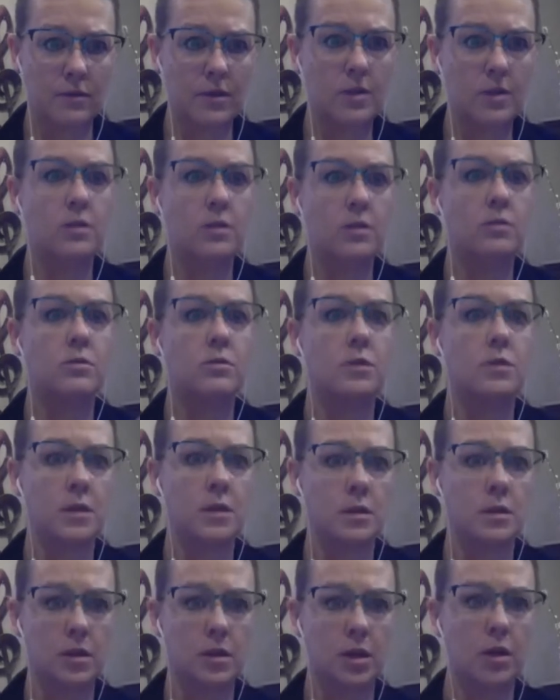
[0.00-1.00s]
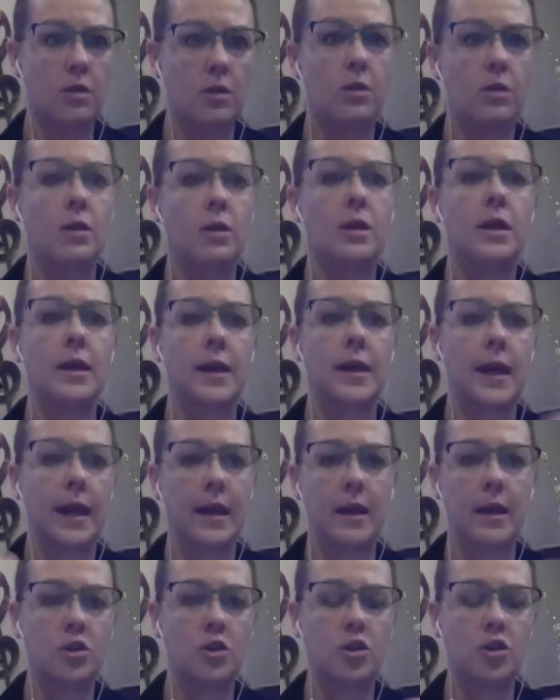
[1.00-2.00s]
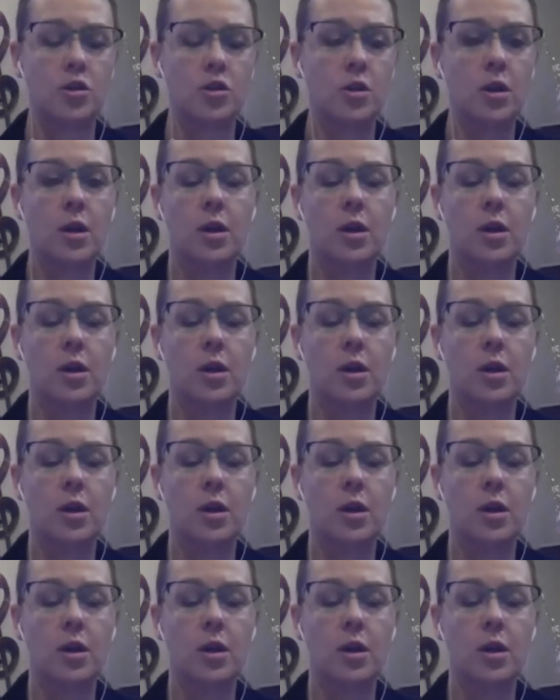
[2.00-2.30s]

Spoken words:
the student and security and age.